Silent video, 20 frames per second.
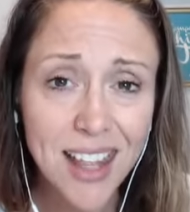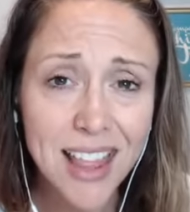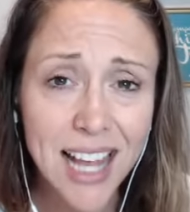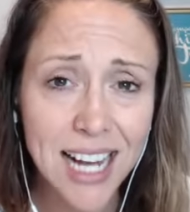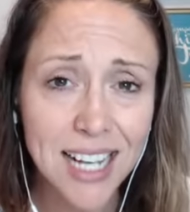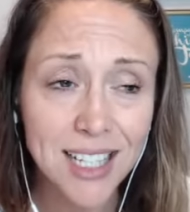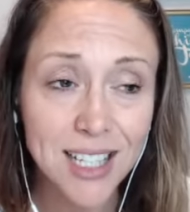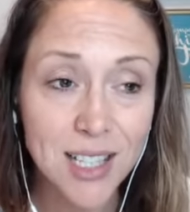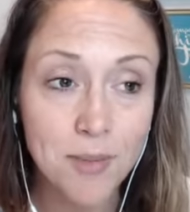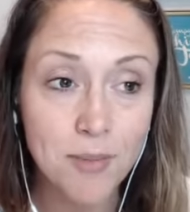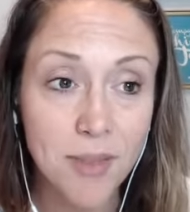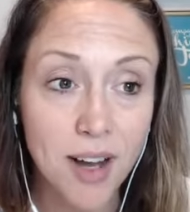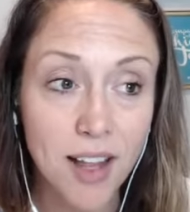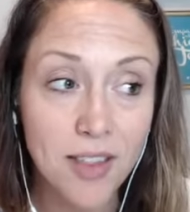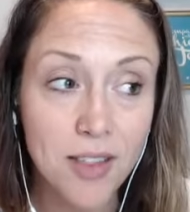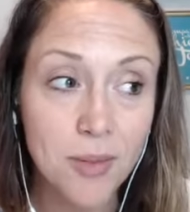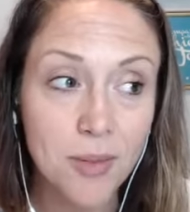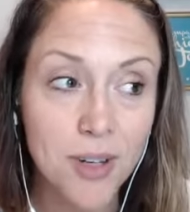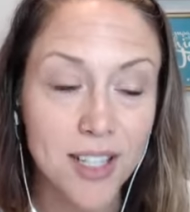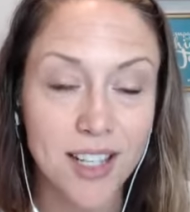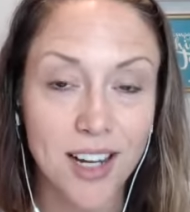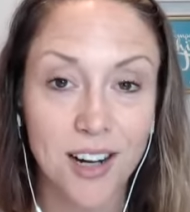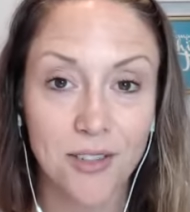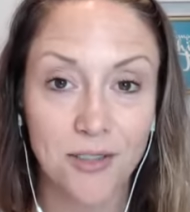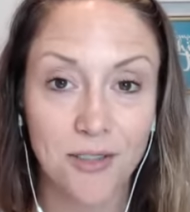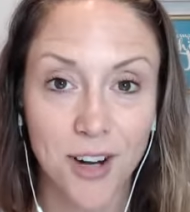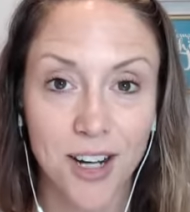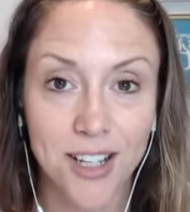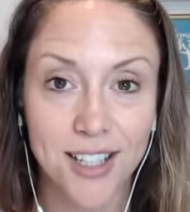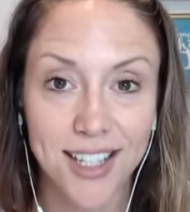Last month was
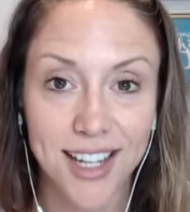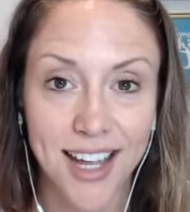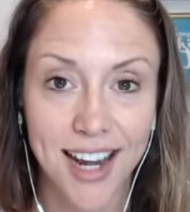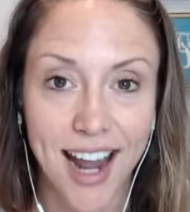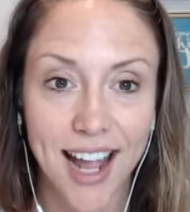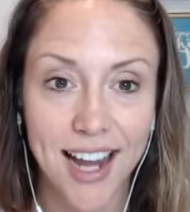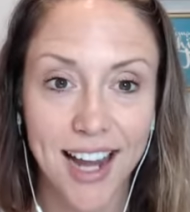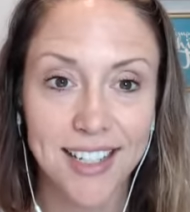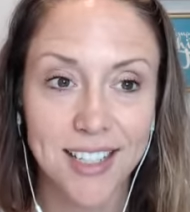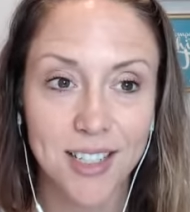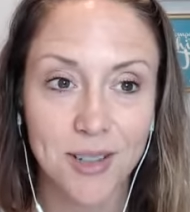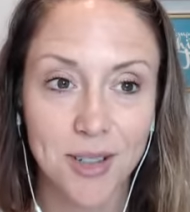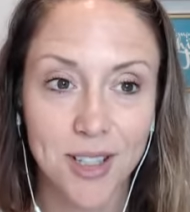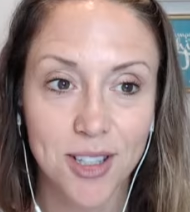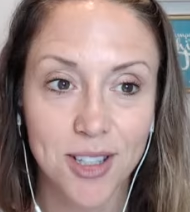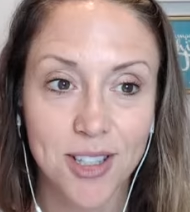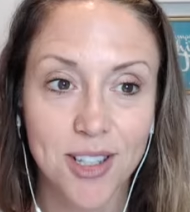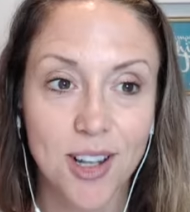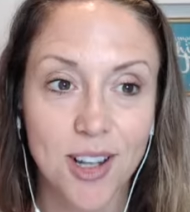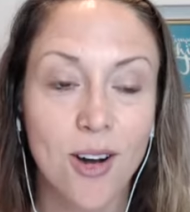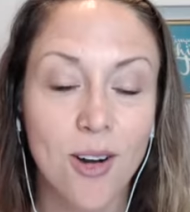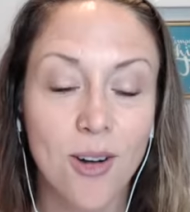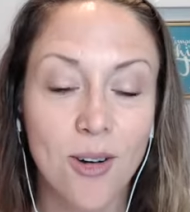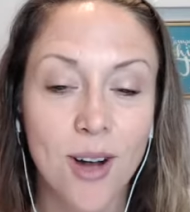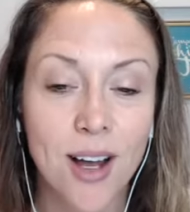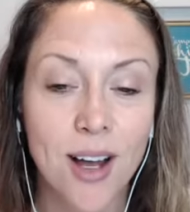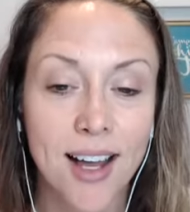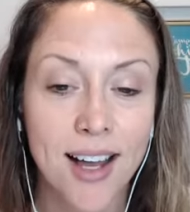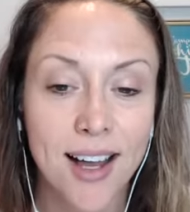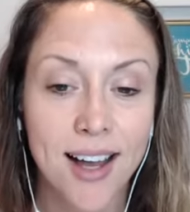our first connect, and it was
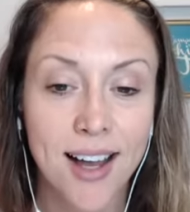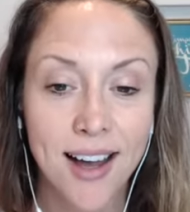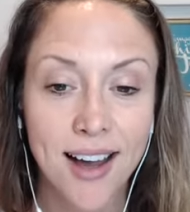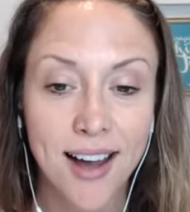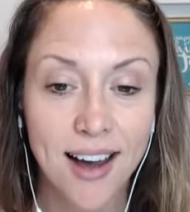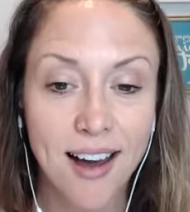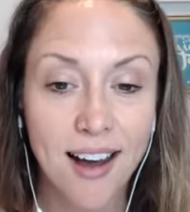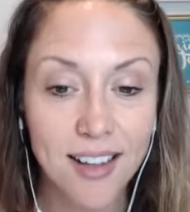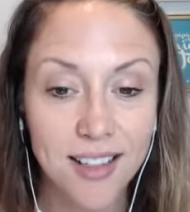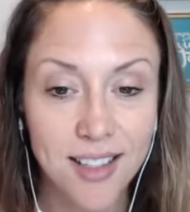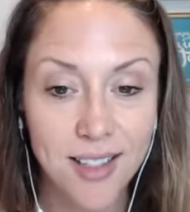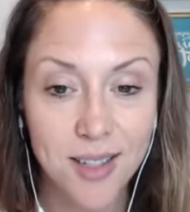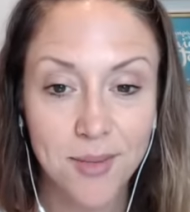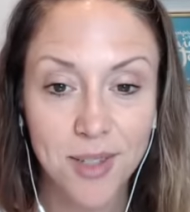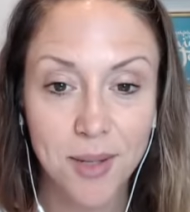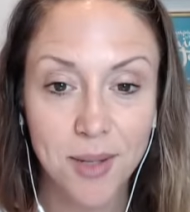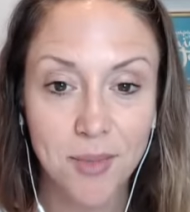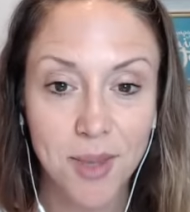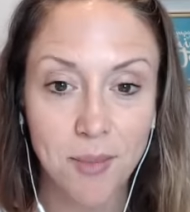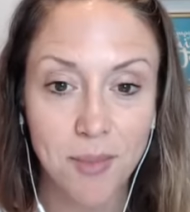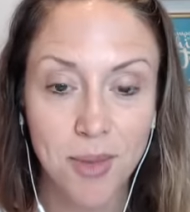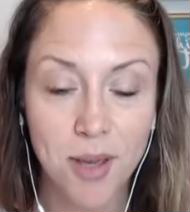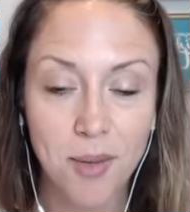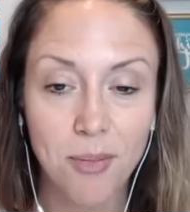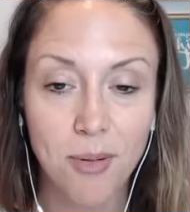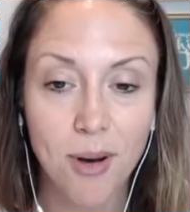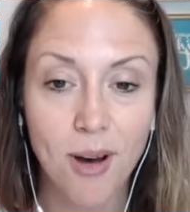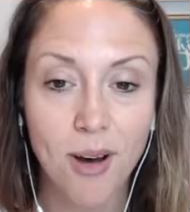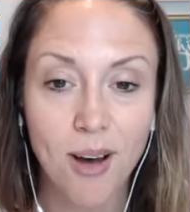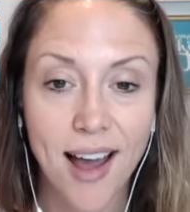so awesome to meet
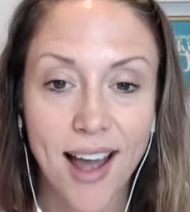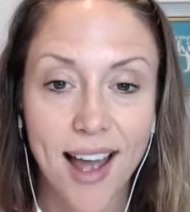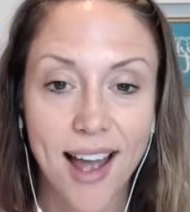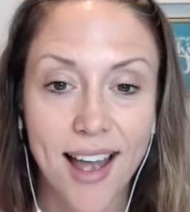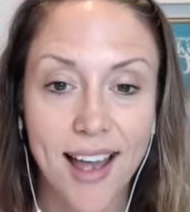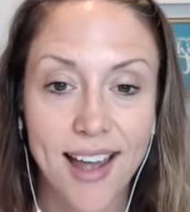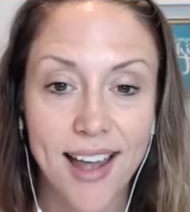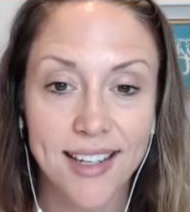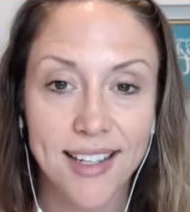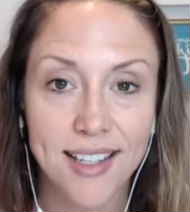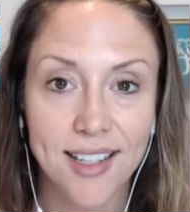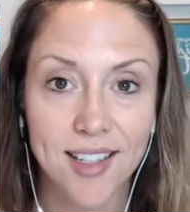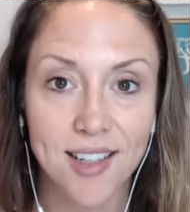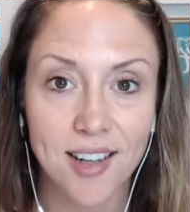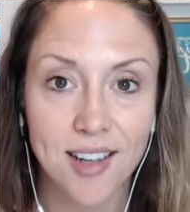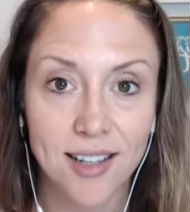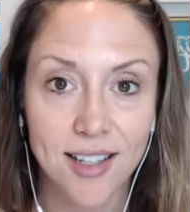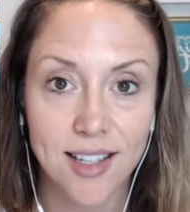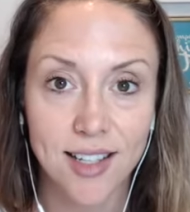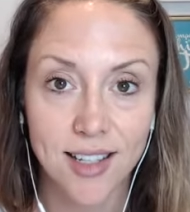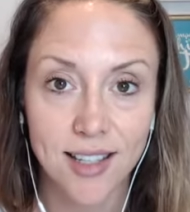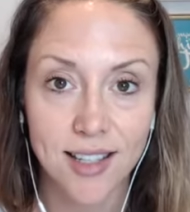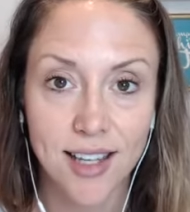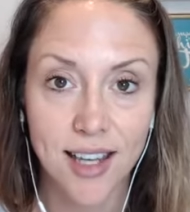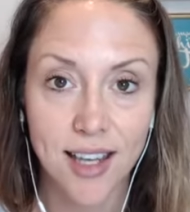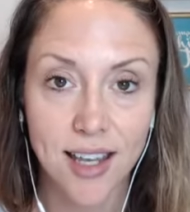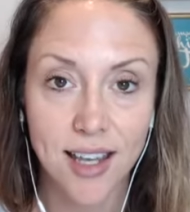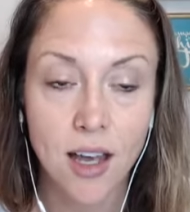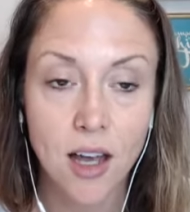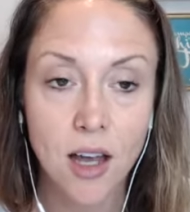people and to start to
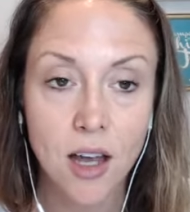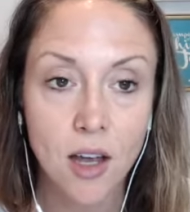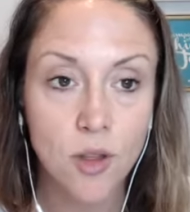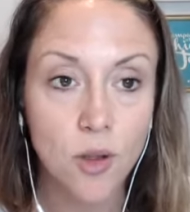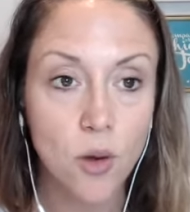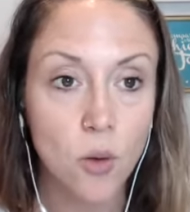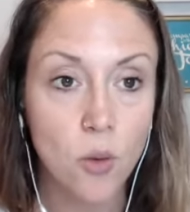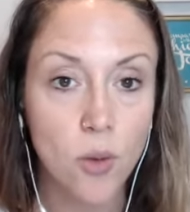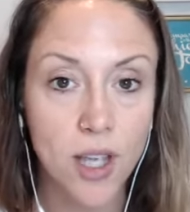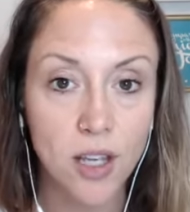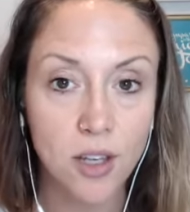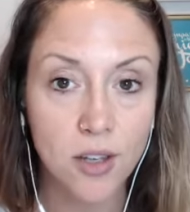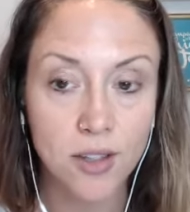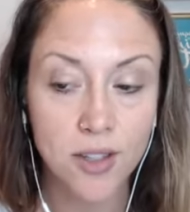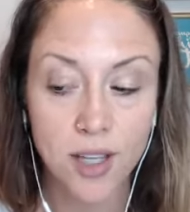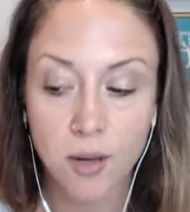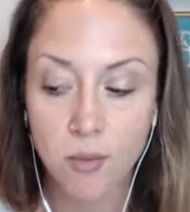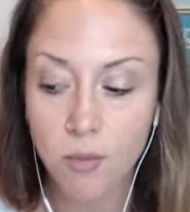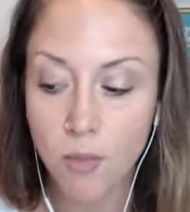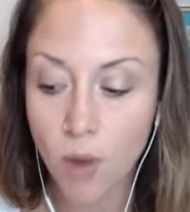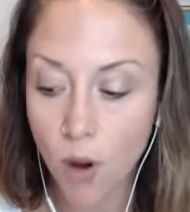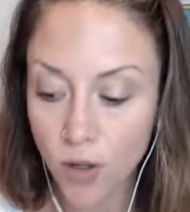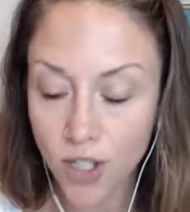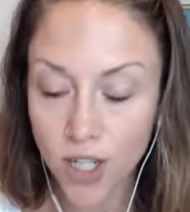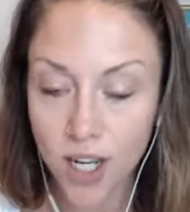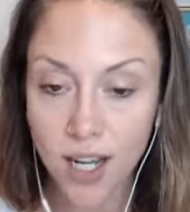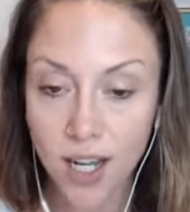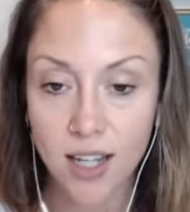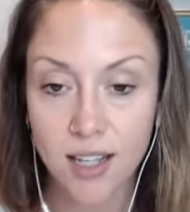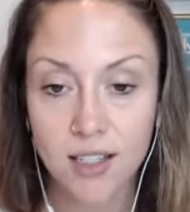see the wheels in
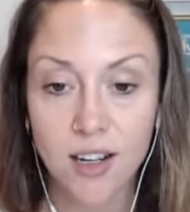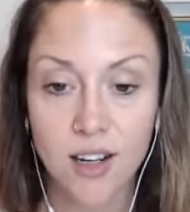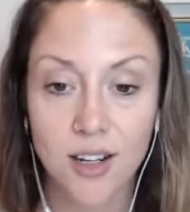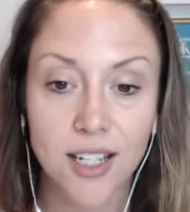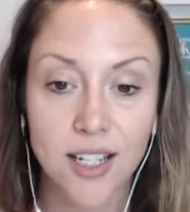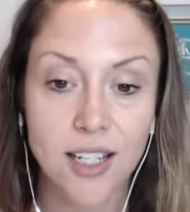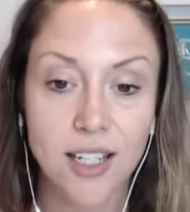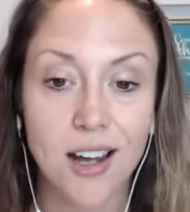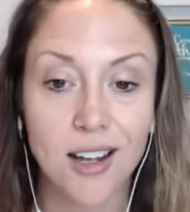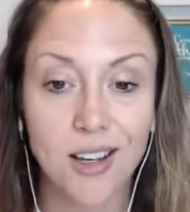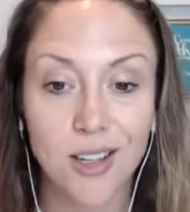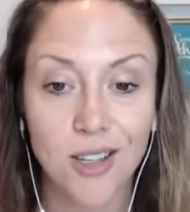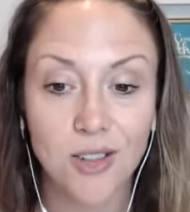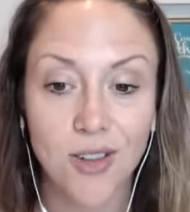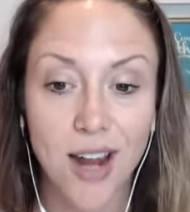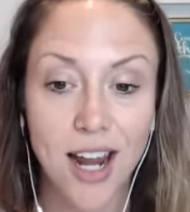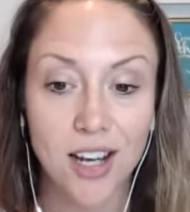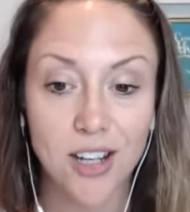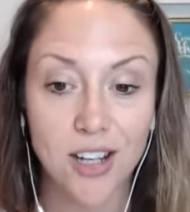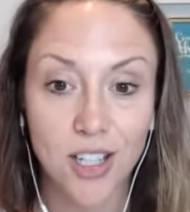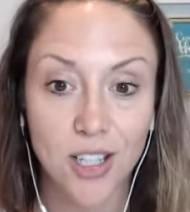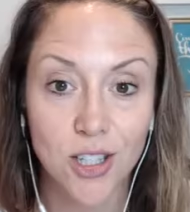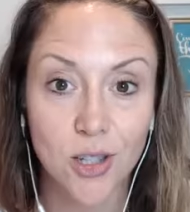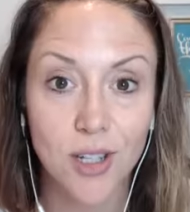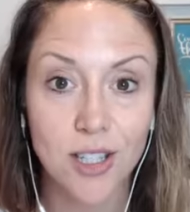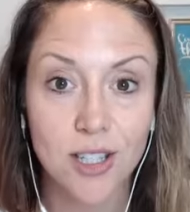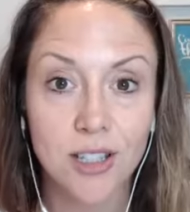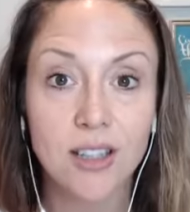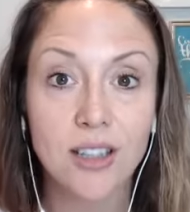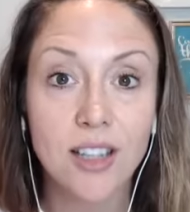motion and start to talk strategy.
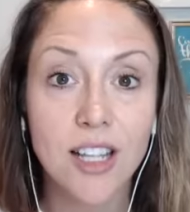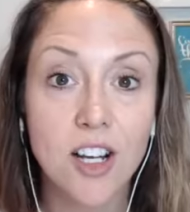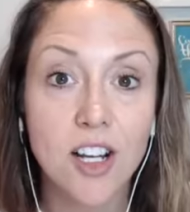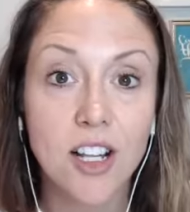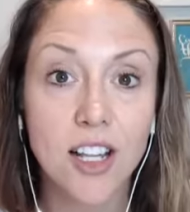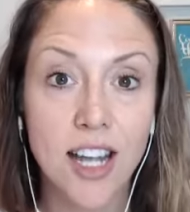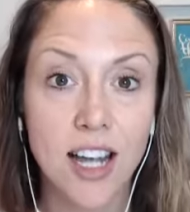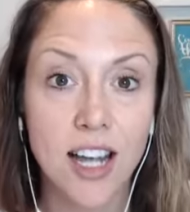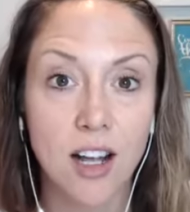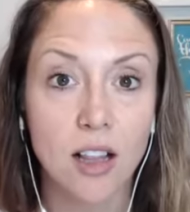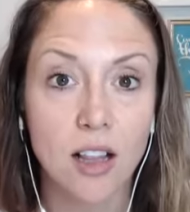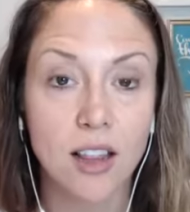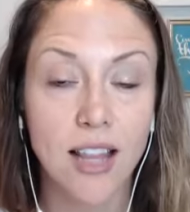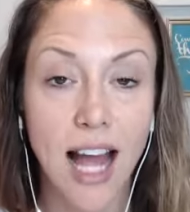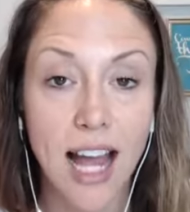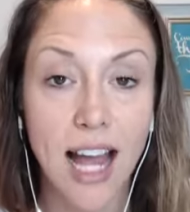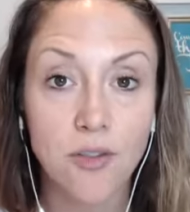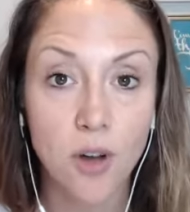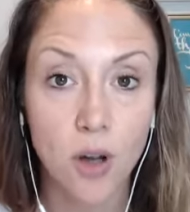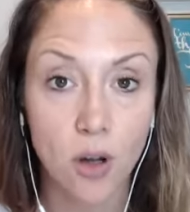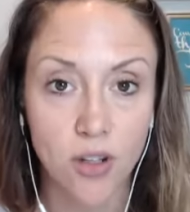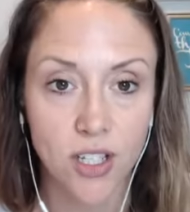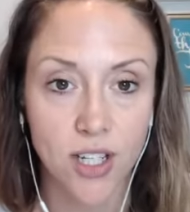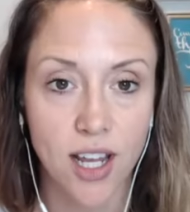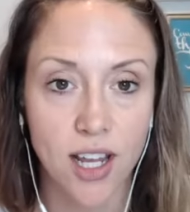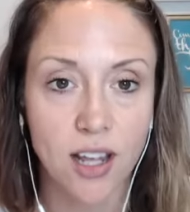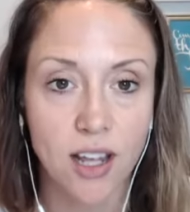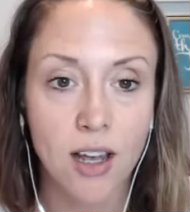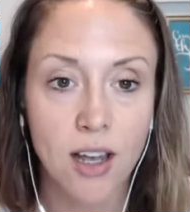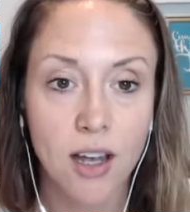So it's literally live
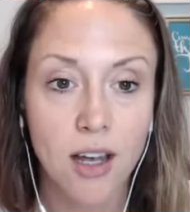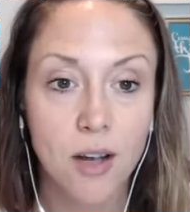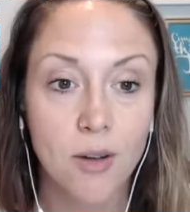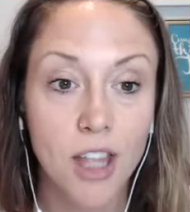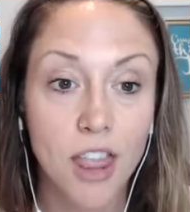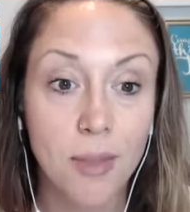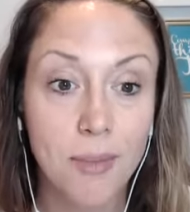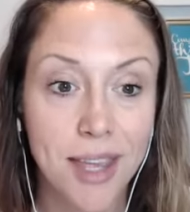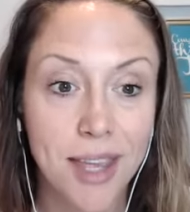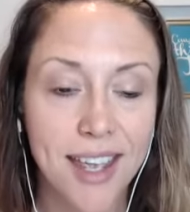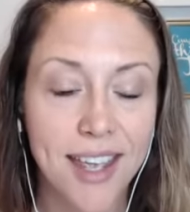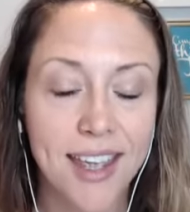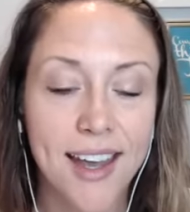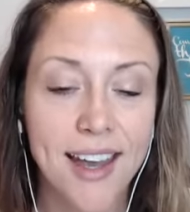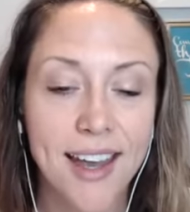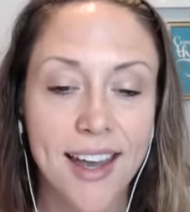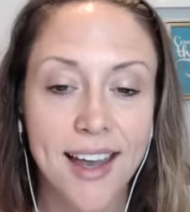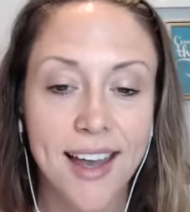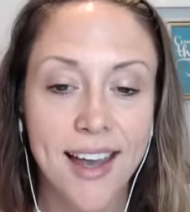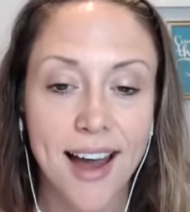coaching with me.